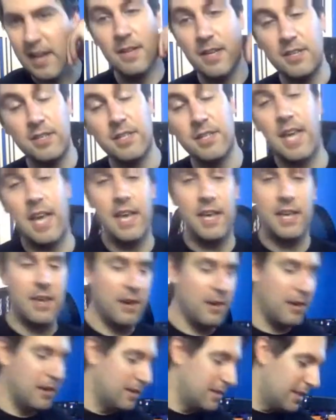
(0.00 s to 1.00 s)
Yeah, I just
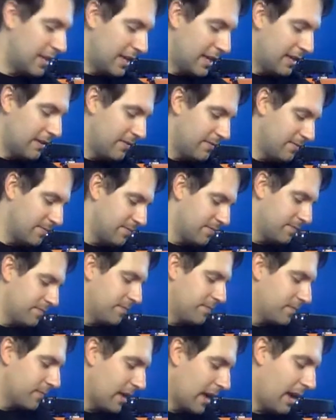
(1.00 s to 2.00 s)
can't guarantee it.
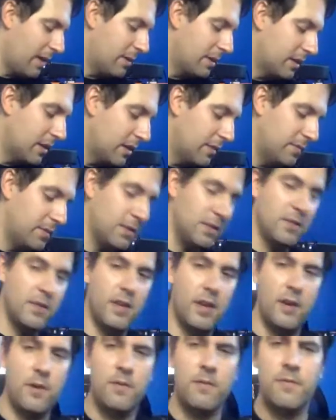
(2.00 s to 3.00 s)
I would love
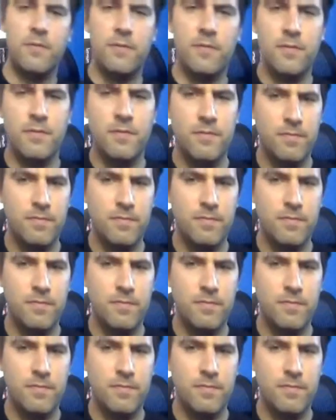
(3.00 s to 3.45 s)
to, though.